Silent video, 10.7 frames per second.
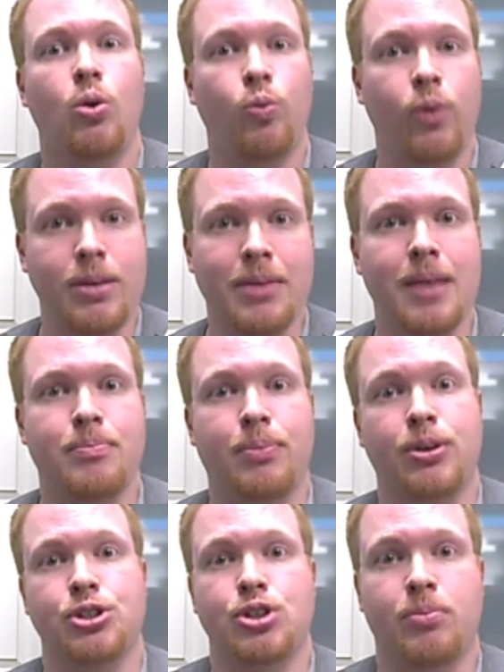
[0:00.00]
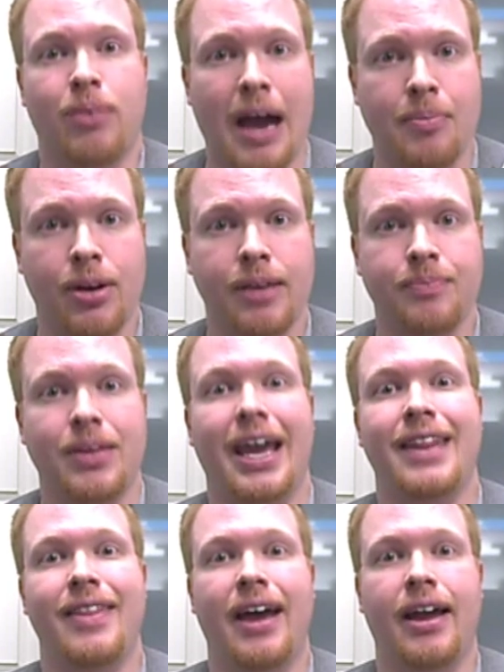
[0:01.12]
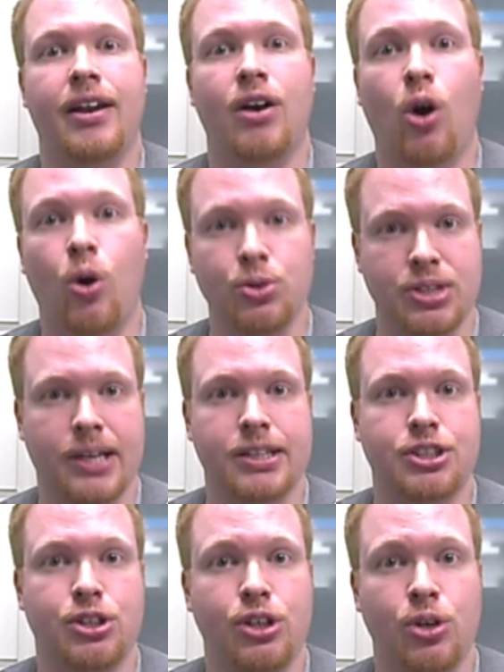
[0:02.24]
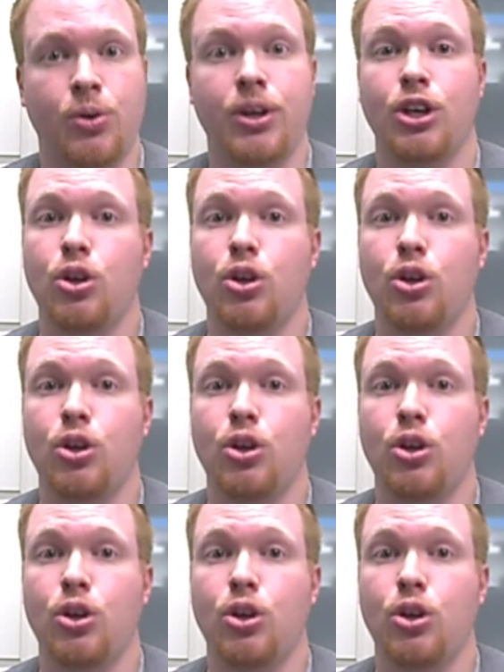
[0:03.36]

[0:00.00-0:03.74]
We may purchase a property and then wholesale it to you.